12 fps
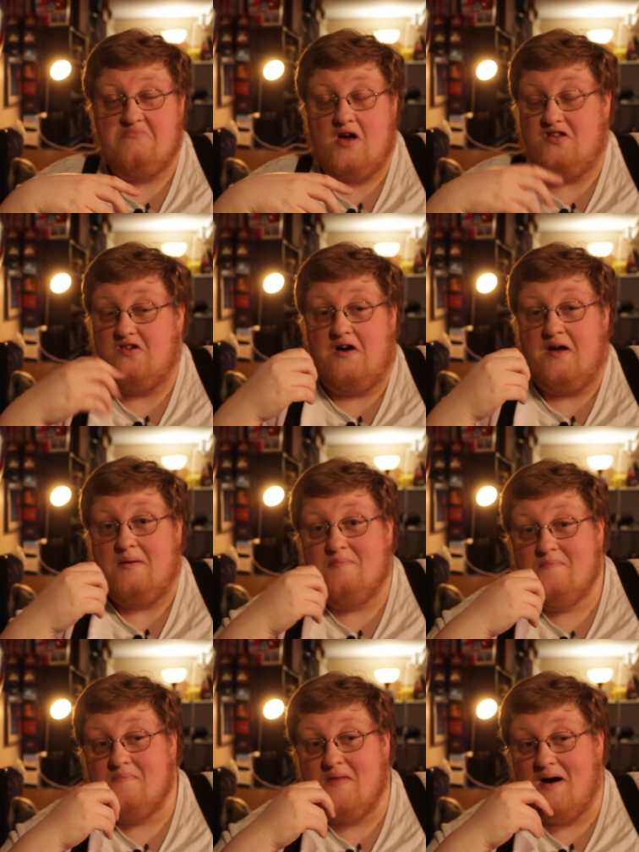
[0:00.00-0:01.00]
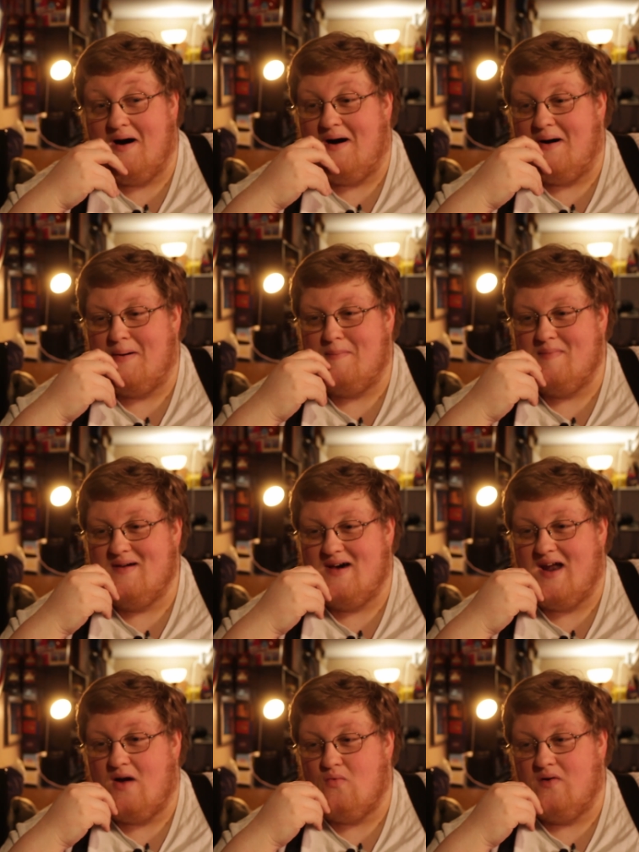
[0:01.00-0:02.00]
I dug it. And
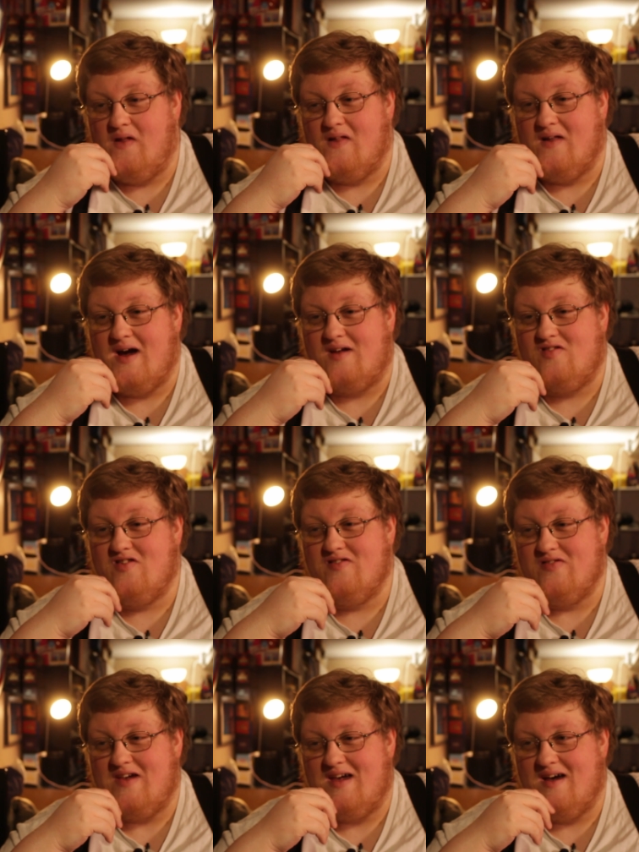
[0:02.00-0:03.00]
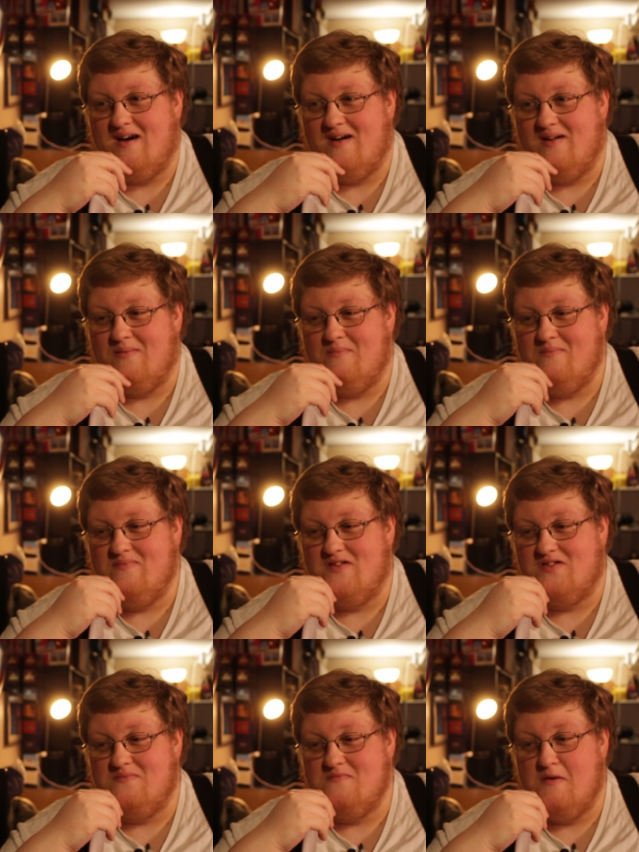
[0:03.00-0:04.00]
I really liked the
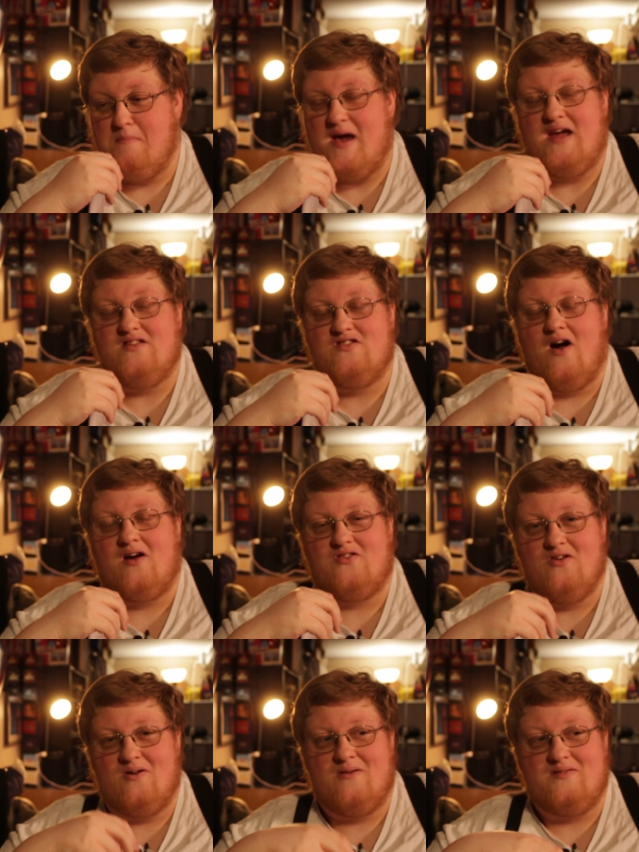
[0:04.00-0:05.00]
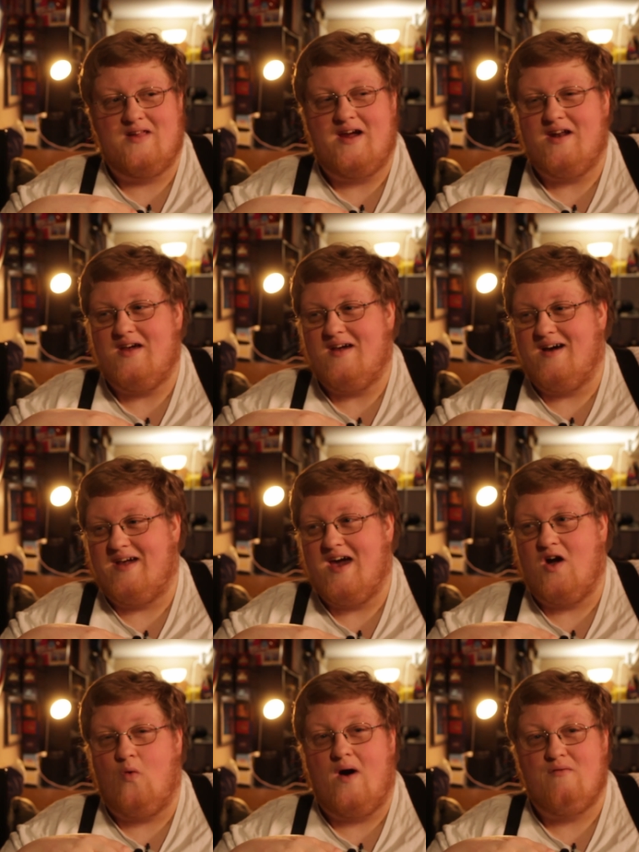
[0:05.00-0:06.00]
main doctor lady. I
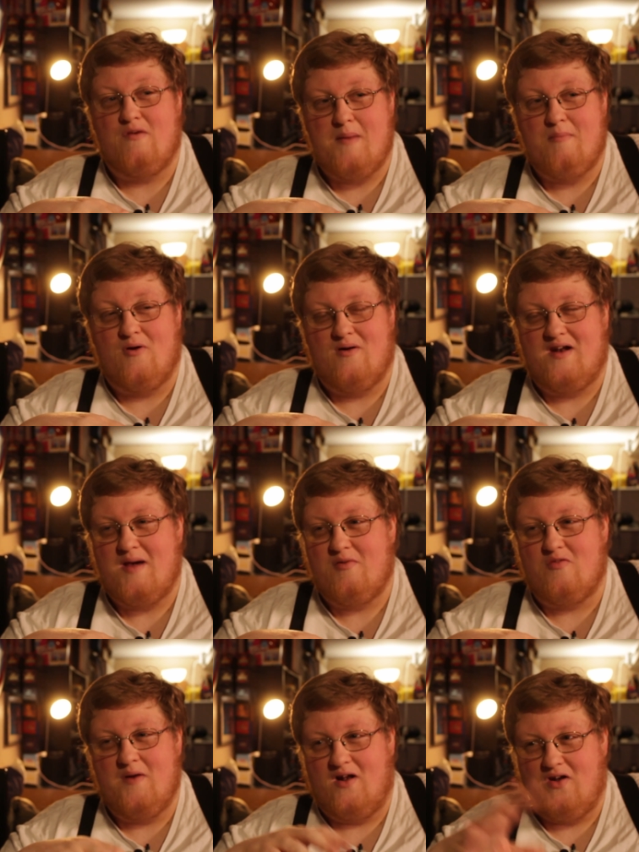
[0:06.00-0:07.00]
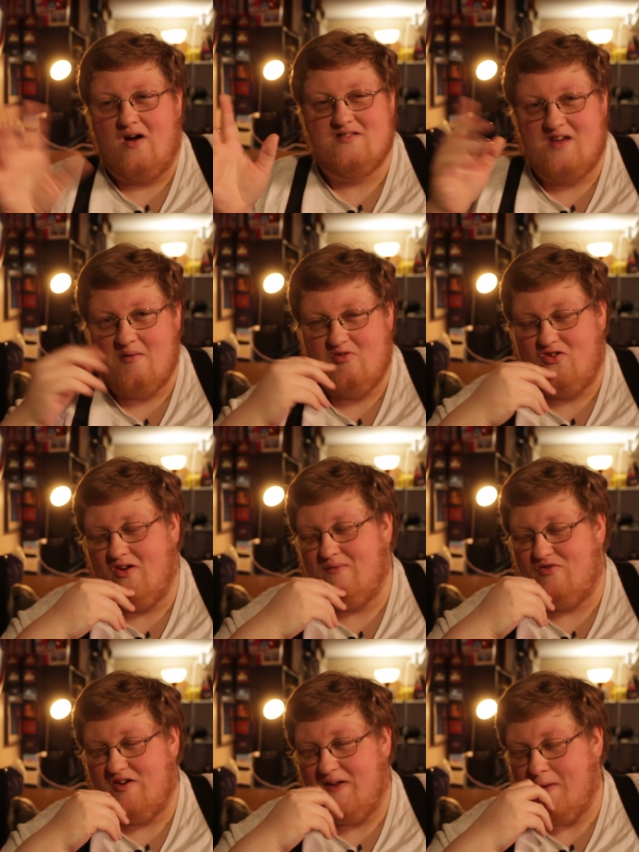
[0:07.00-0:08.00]
can't quite remember her name. It's been a long time since
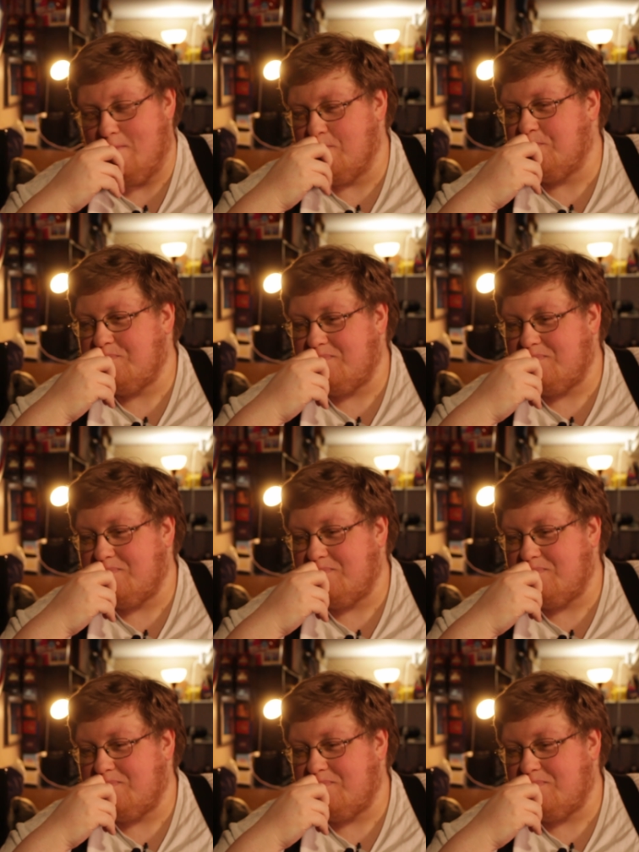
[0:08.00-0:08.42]
I've seen it.